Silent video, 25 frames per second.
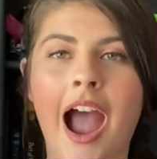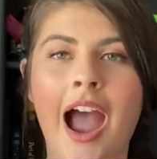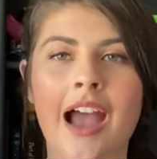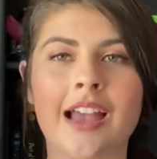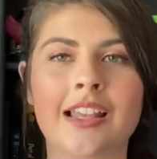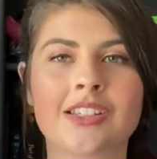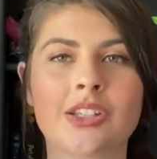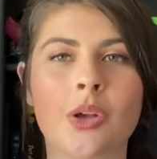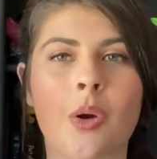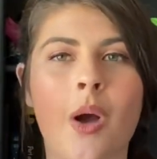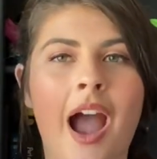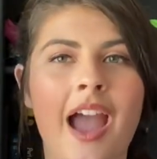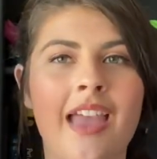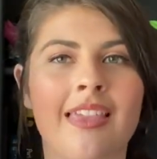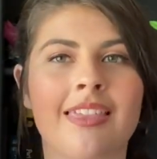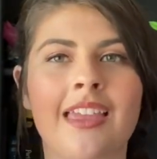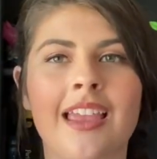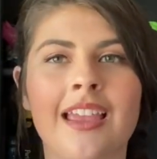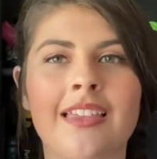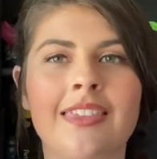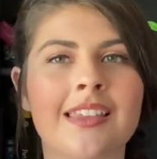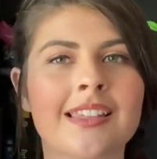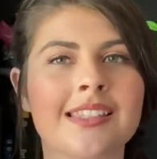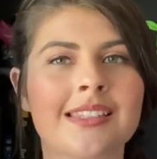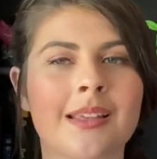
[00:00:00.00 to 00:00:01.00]
So I
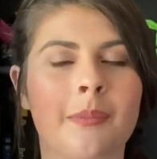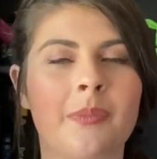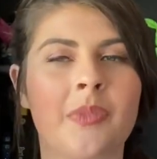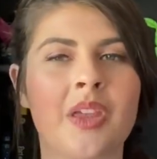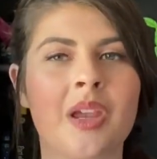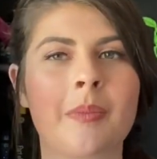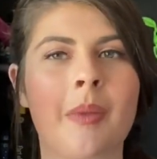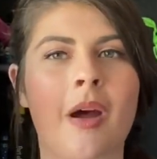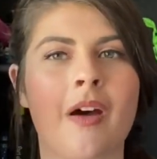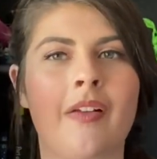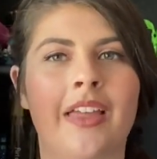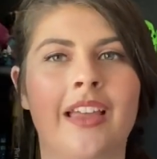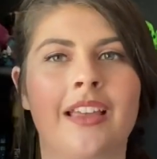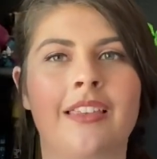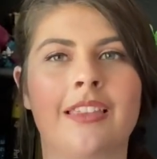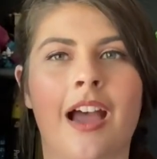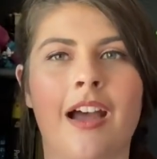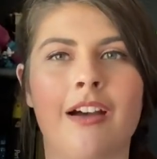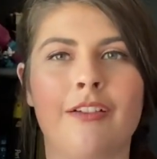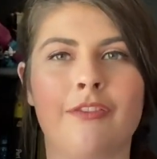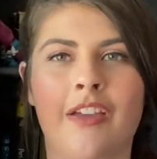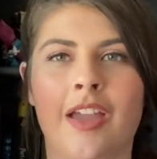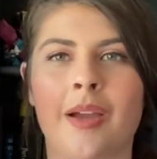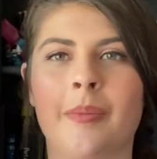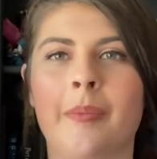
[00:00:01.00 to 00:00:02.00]
think that something about like
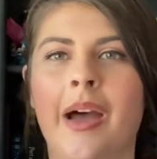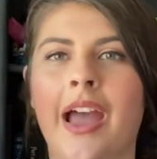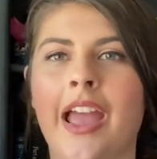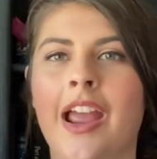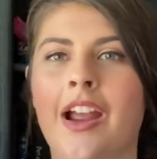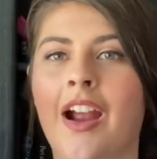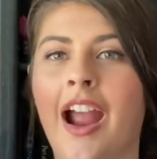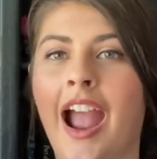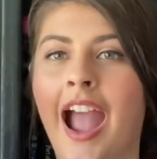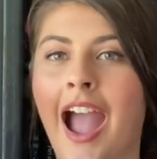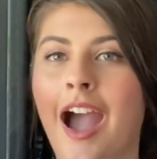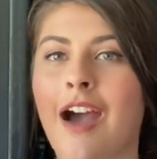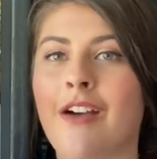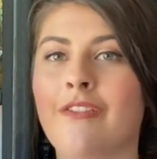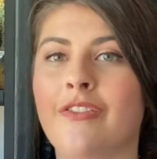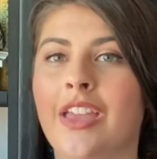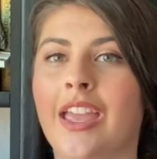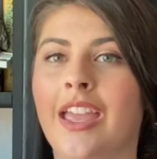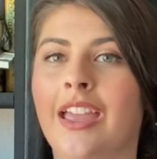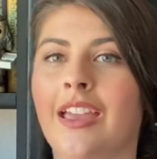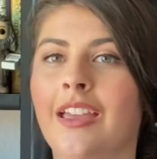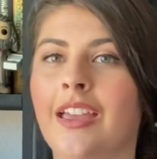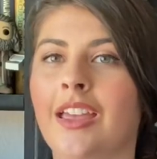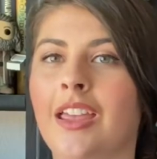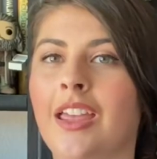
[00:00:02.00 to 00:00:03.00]
a vampire
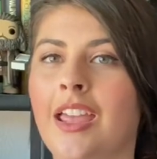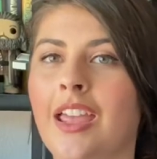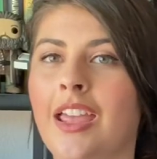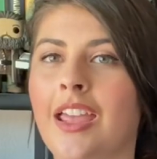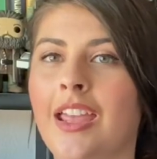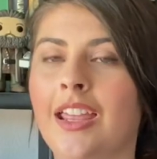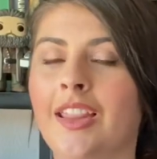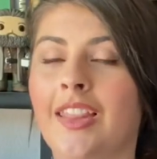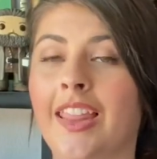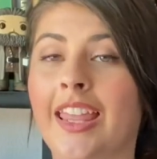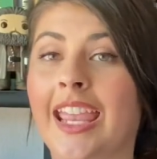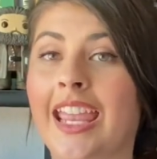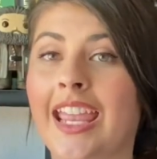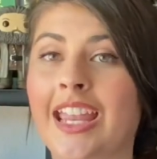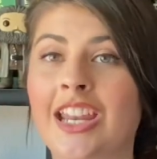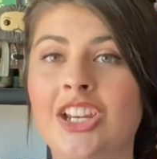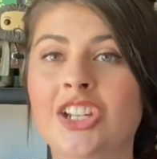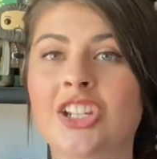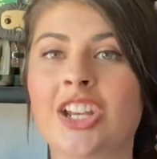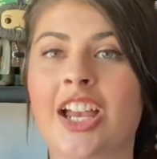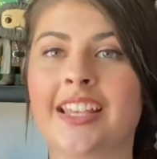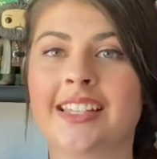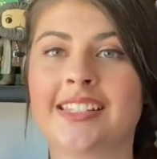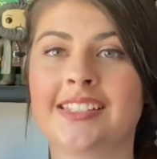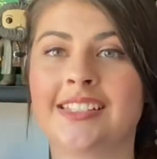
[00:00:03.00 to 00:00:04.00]
having like
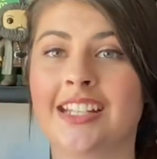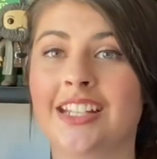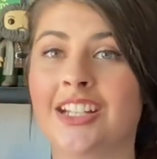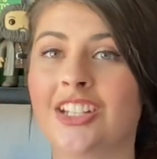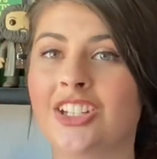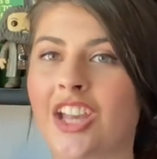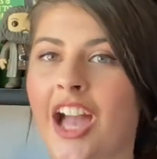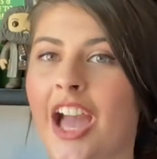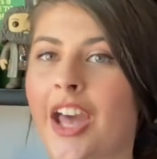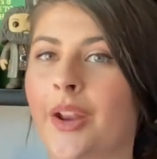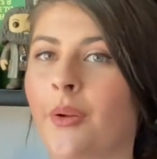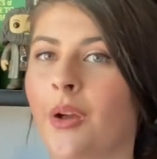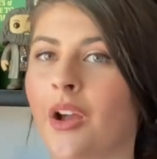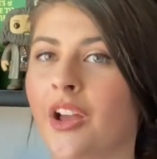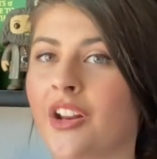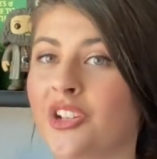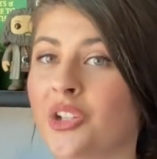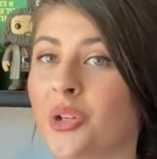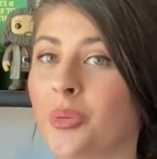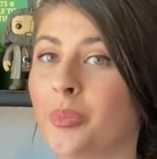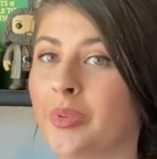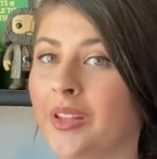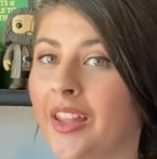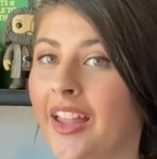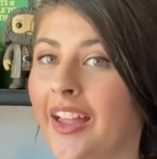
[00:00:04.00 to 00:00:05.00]
ingested
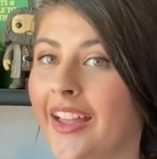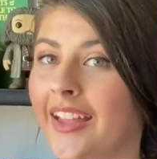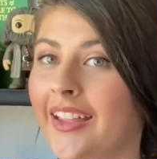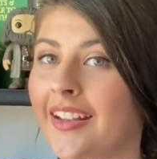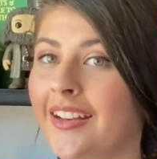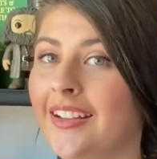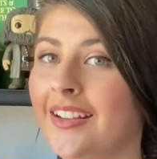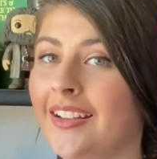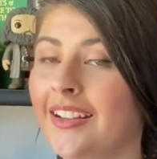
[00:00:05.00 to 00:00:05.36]
Shadowhunter blood